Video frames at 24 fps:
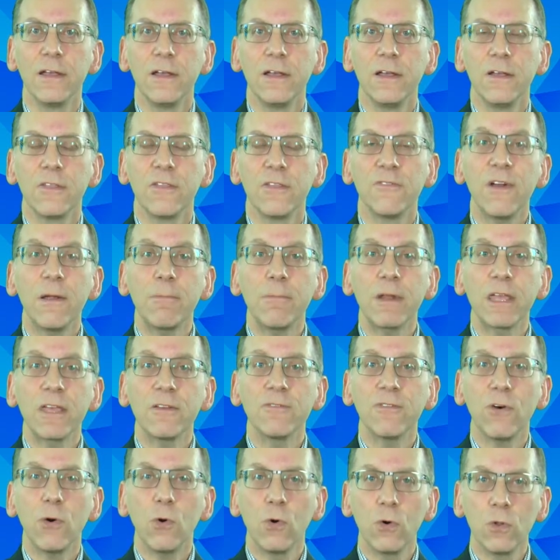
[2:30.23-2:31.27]
The fabric of
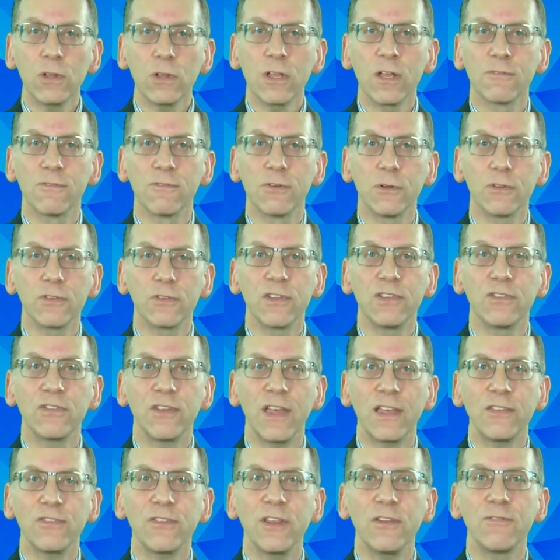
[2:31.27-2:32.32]
all coveralls is
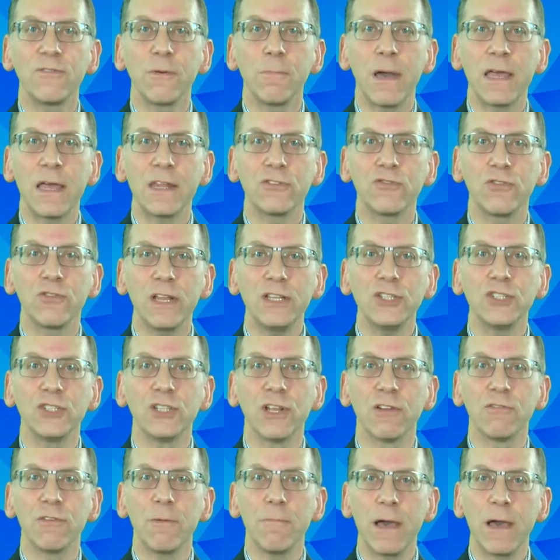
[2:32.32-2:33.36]
tested for penetration
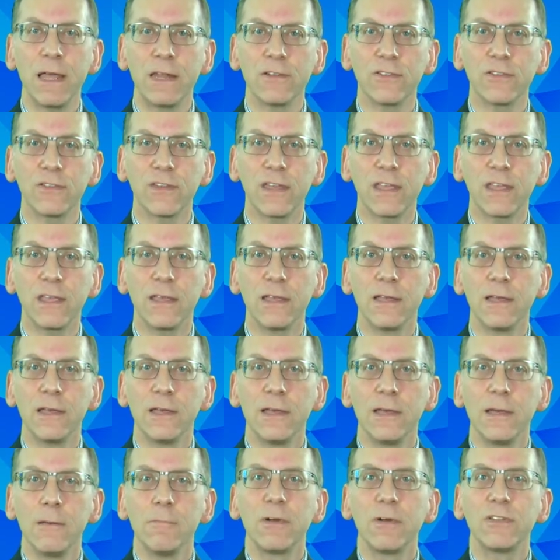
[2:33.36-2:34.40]
and repellency,
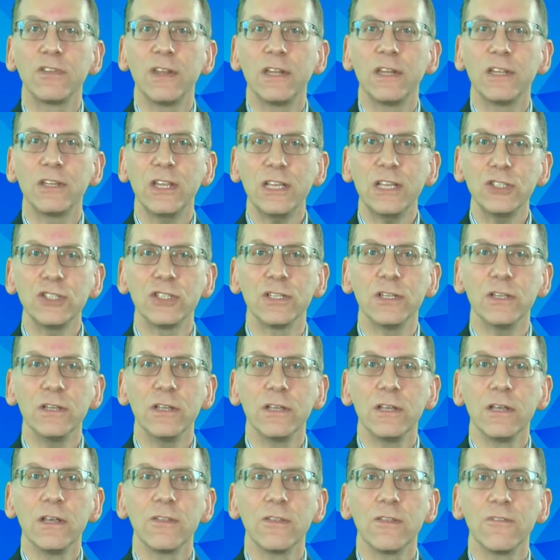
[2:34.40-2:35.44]
but in addition,
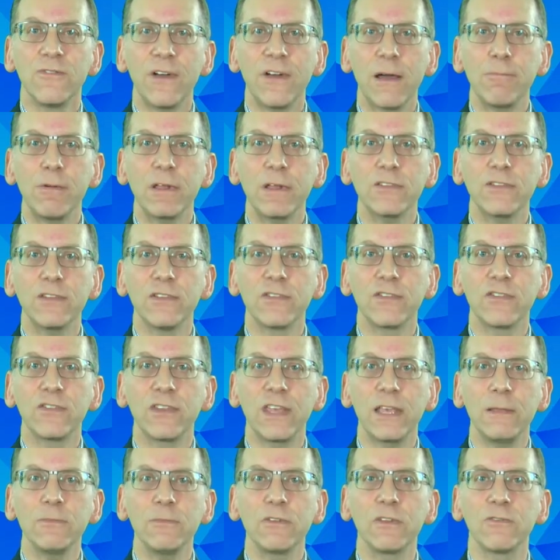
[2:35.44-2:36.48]
the fabrics and
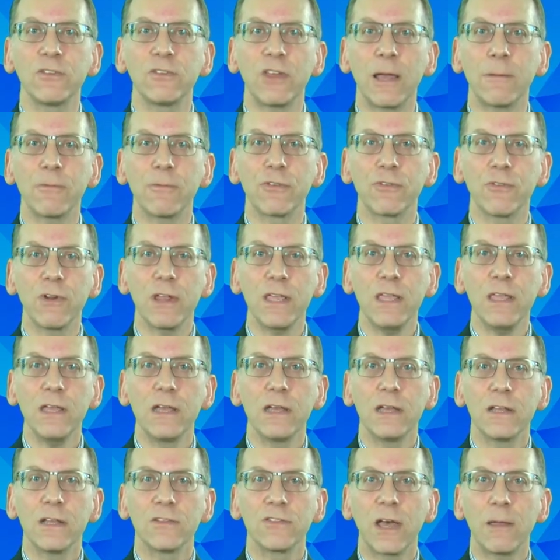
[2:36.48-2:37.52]
seams of Type 3
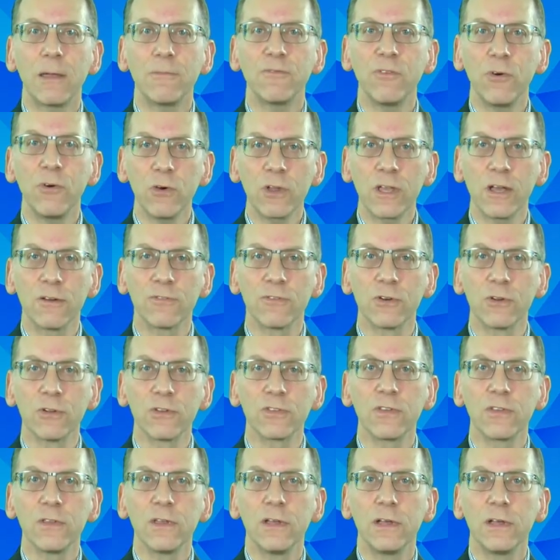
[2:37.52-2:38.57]
and Type 4 coveralls
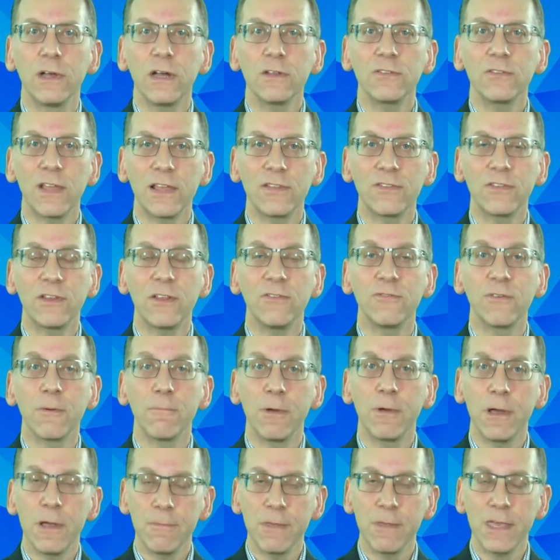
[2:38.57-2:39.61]
are tested for
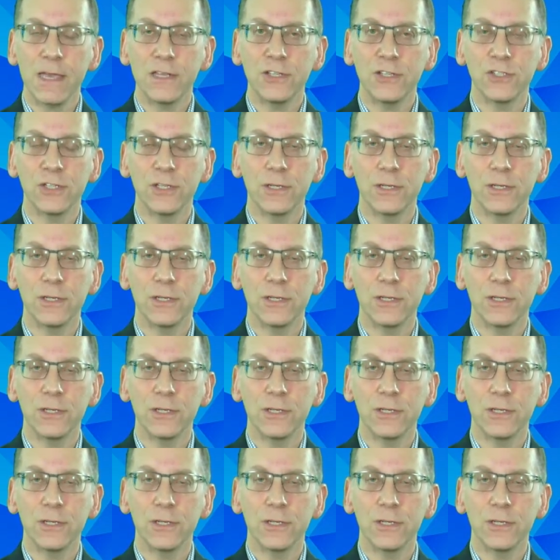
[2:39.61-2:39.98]
permeation.